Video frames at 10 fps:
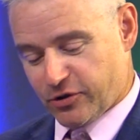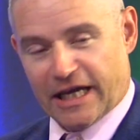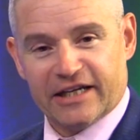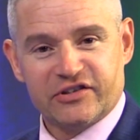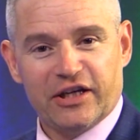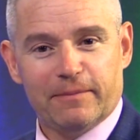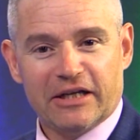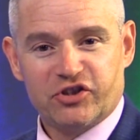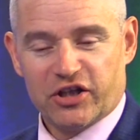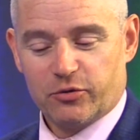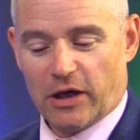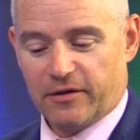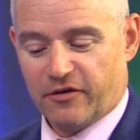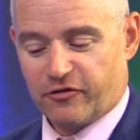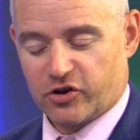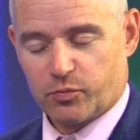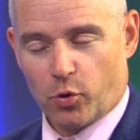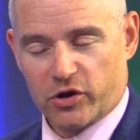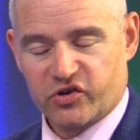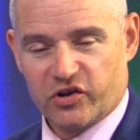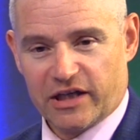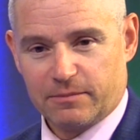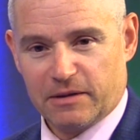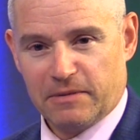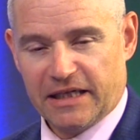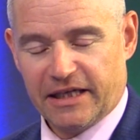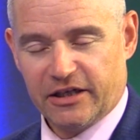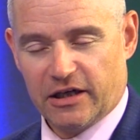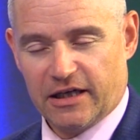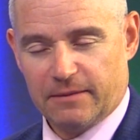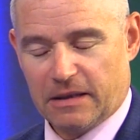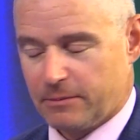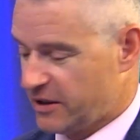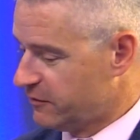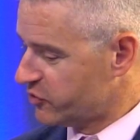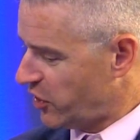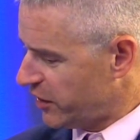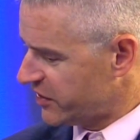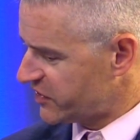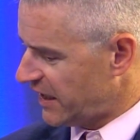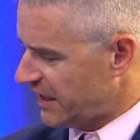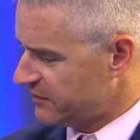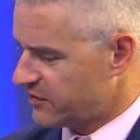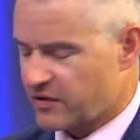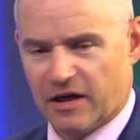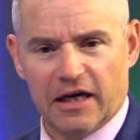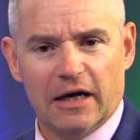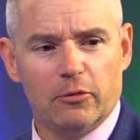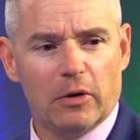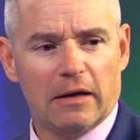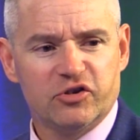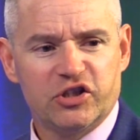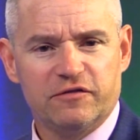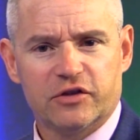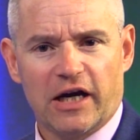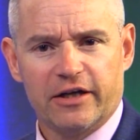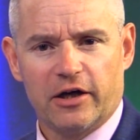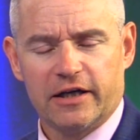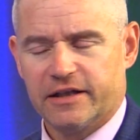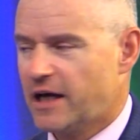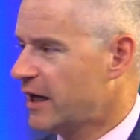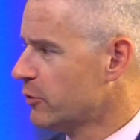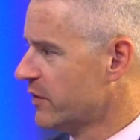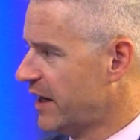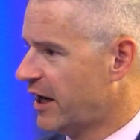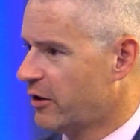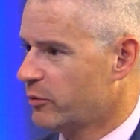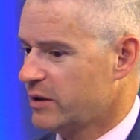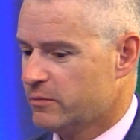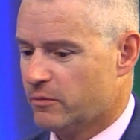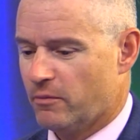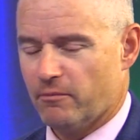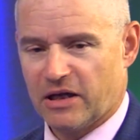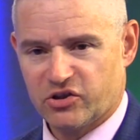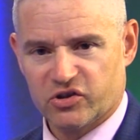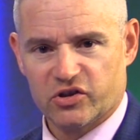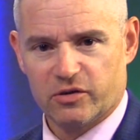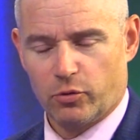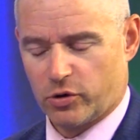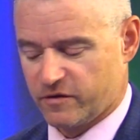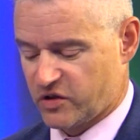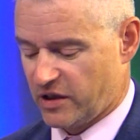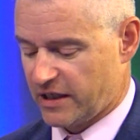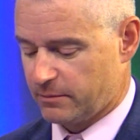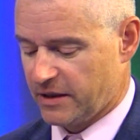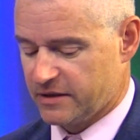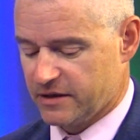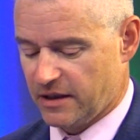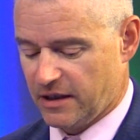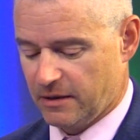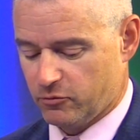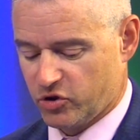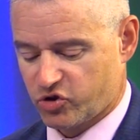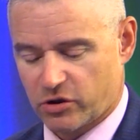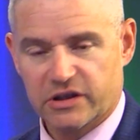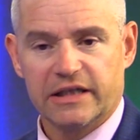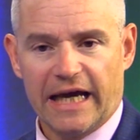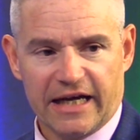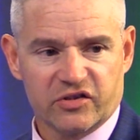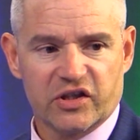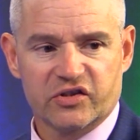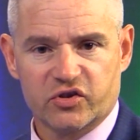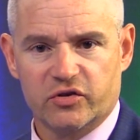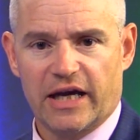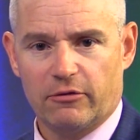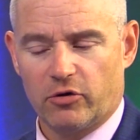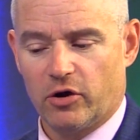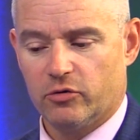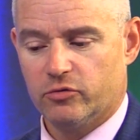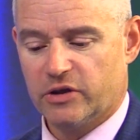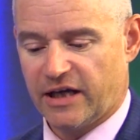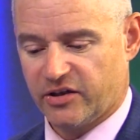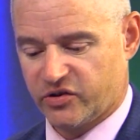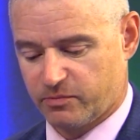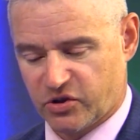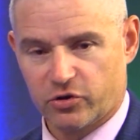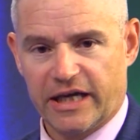Gazdia mentioned, uh, the first Board of Selectmen meeting, um, I believe it was August 8th, uh, Chief Dion and I were there. We mentioned to the Board of Selectmen um, restricting access to that road. As Mr.